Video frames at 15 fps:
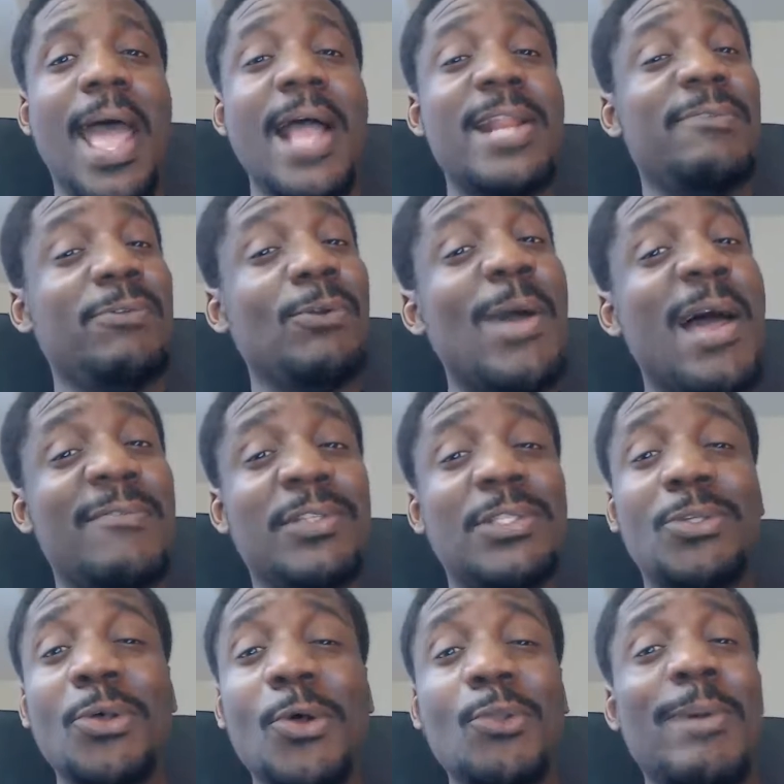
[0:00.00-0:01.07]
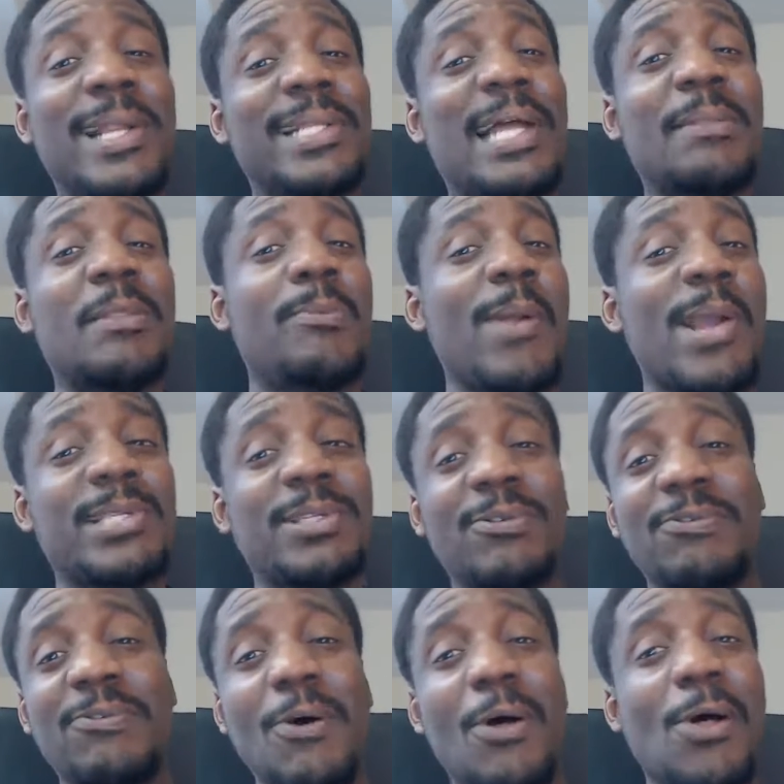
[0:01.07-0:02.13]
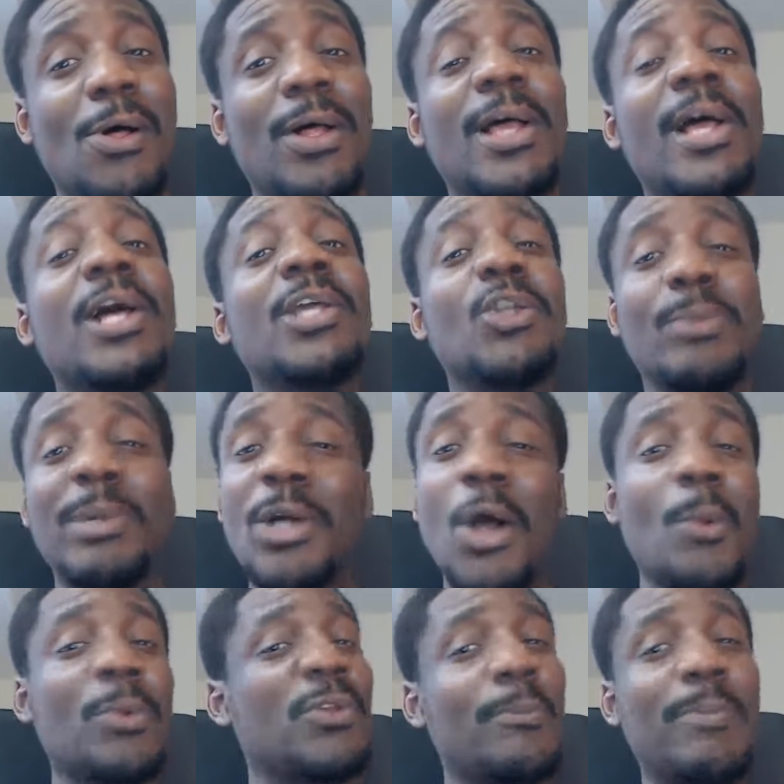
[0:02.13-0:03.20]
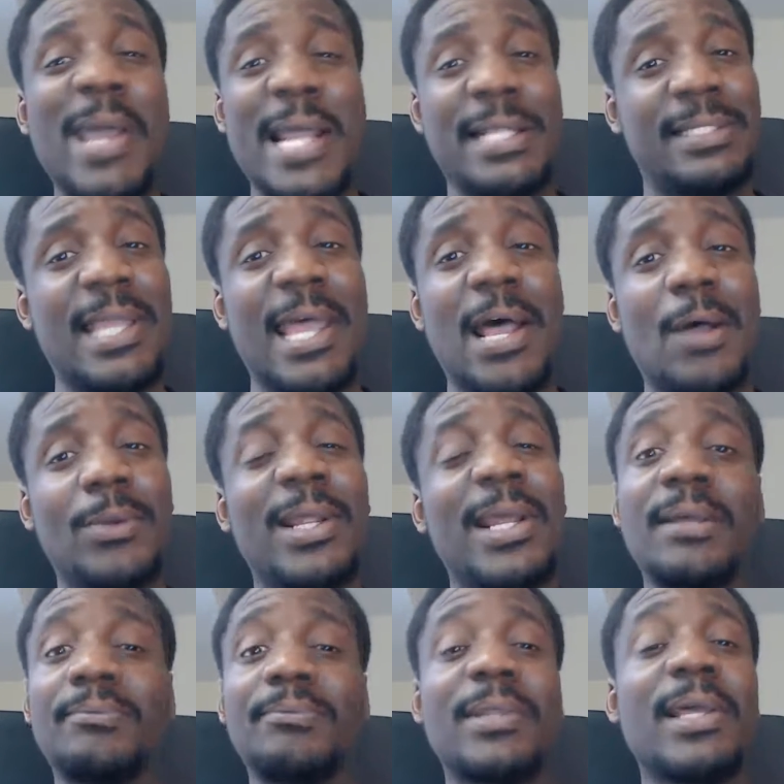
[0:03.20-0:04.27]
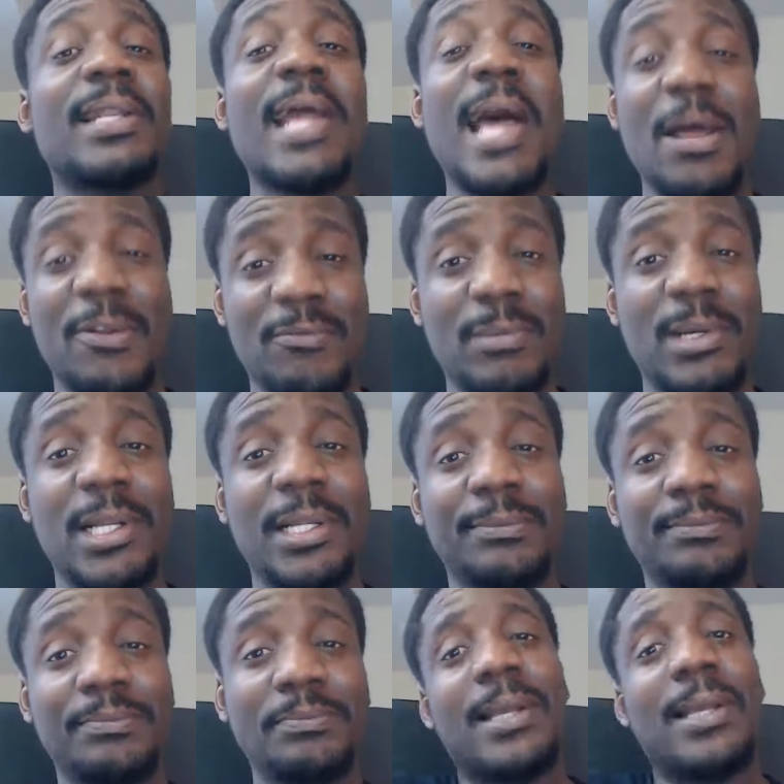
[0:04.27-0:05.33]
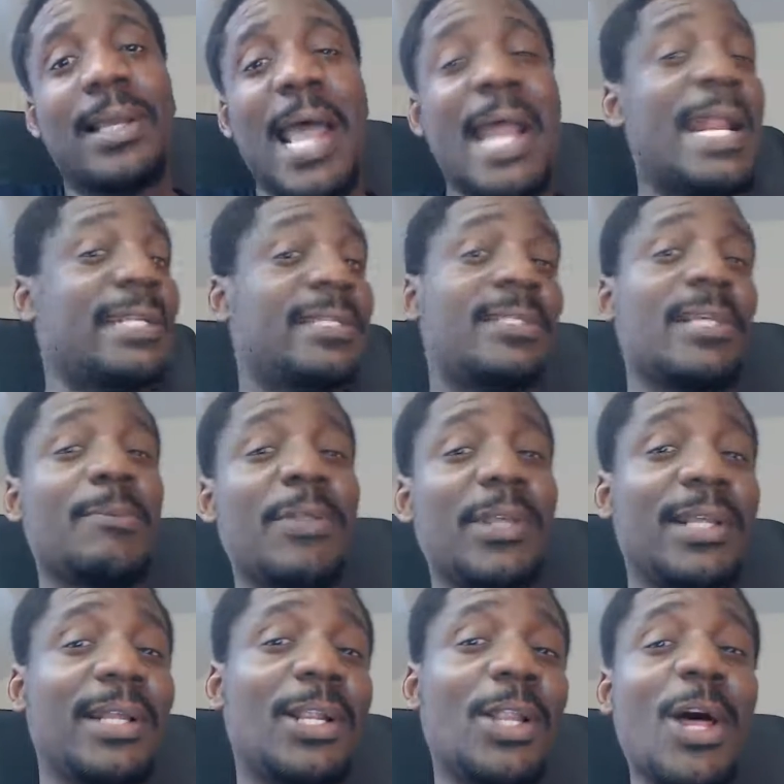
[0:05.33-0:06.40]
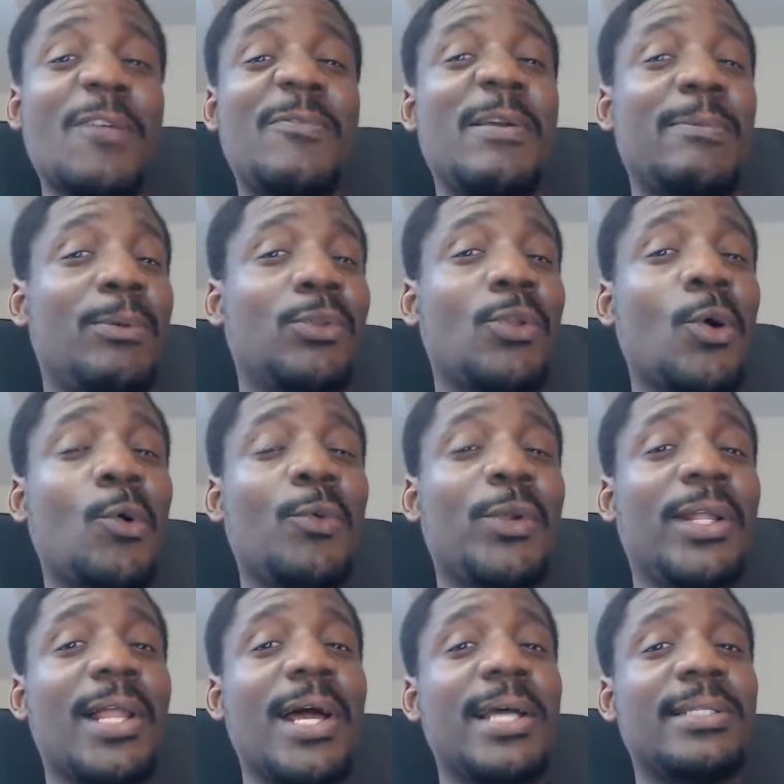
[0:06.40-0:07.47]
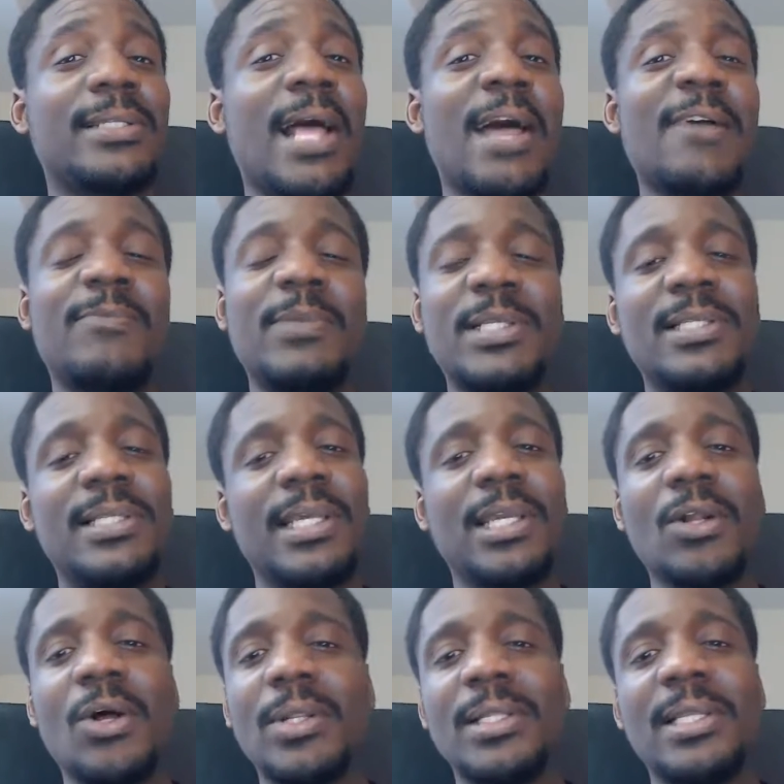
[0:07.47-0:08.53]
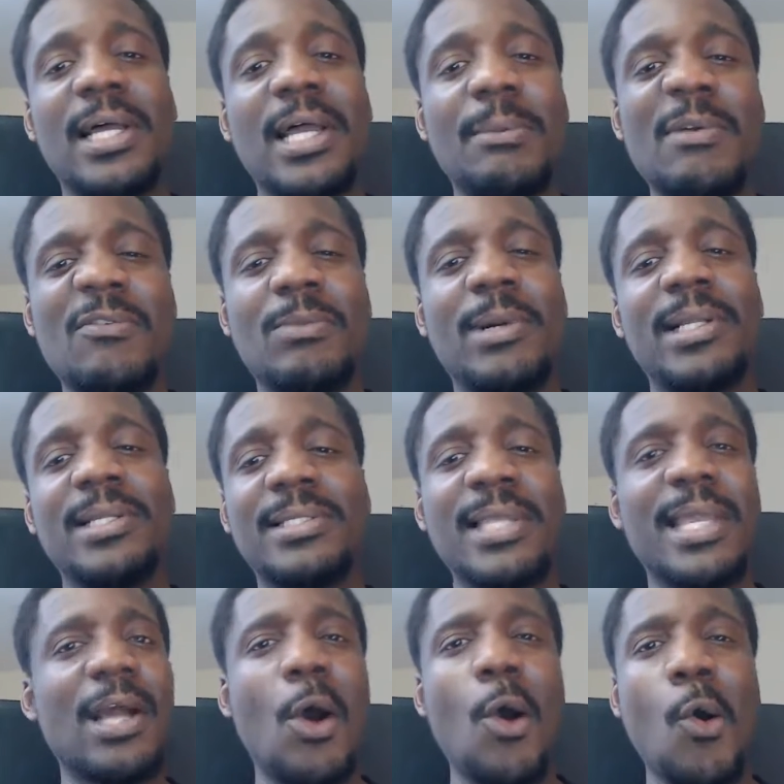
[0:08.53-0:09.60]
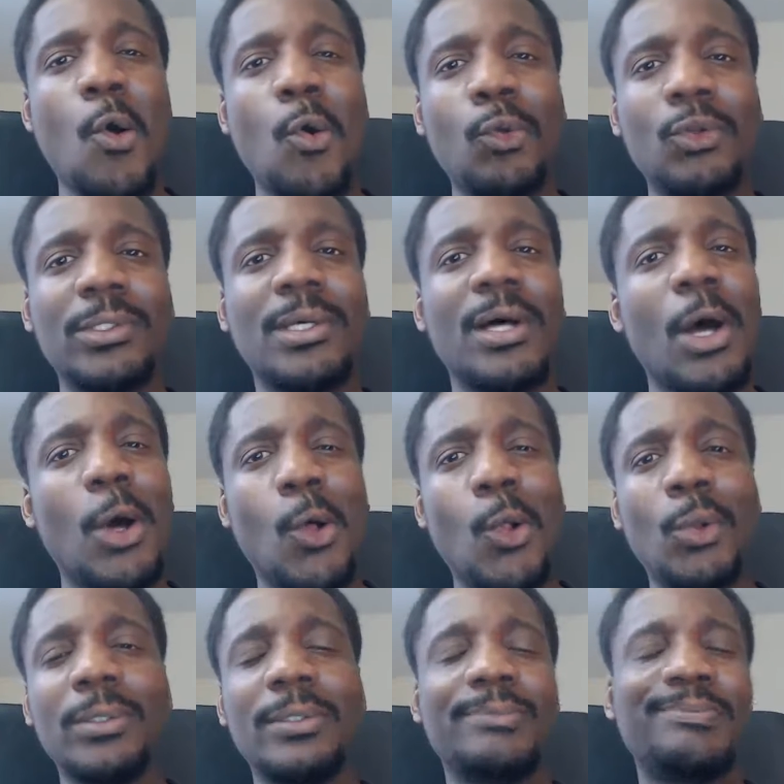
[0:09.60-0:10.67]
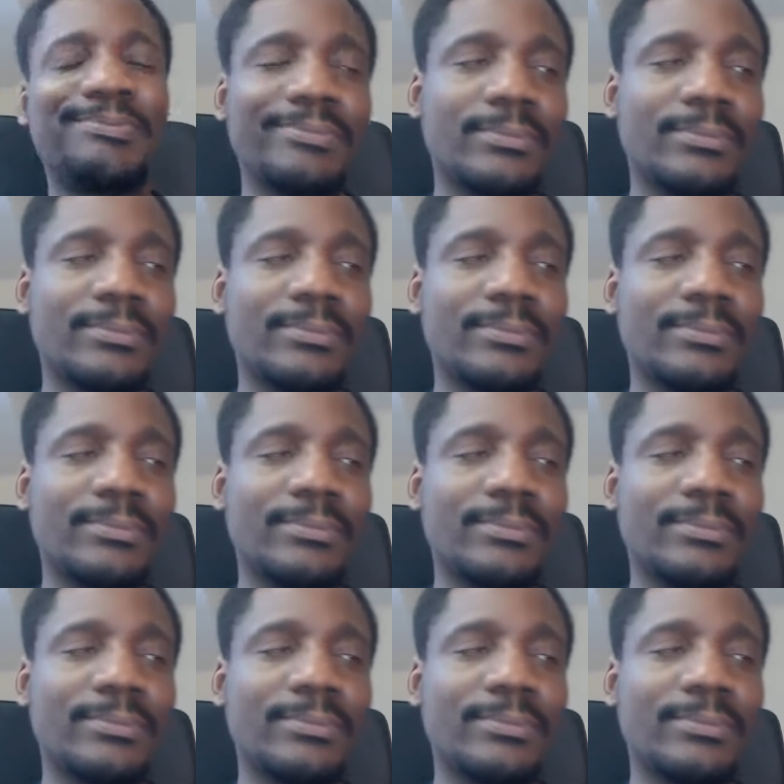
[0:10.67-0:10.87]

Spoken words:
And if you haven't sold by the time the prices fall, you'll be caught with your pants down and out of money. And that's something that a lot of people don't realize. I've been seeing it all the time. Everybody's saying, hold, hold.